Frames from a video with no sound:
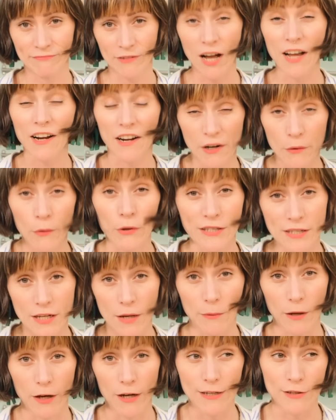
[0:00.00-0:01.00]
I don't know what's
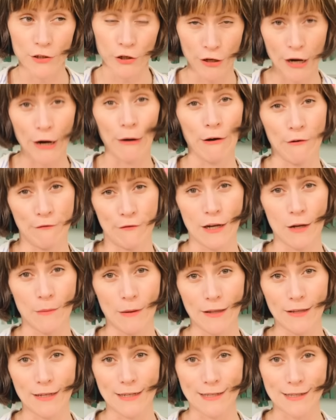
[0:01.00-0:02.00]
up, guys. You know how I feel
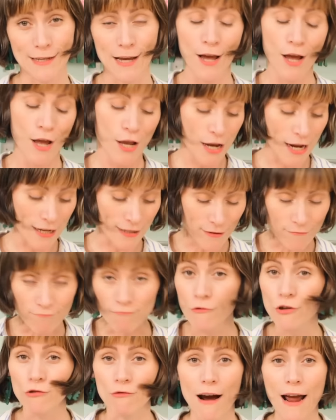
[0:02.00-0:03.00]
about this. It's
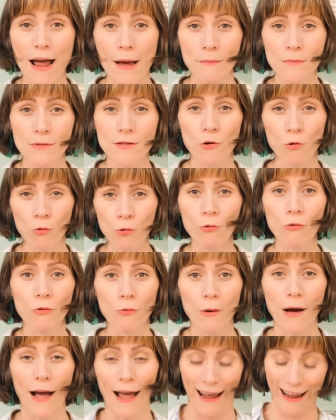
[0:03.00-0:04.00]
grams all the
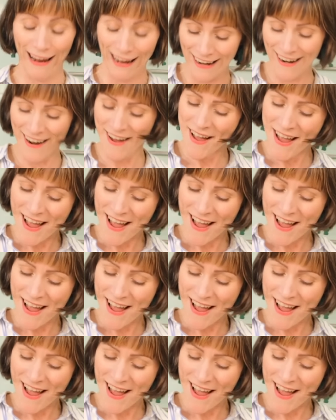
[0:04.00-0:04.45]
way.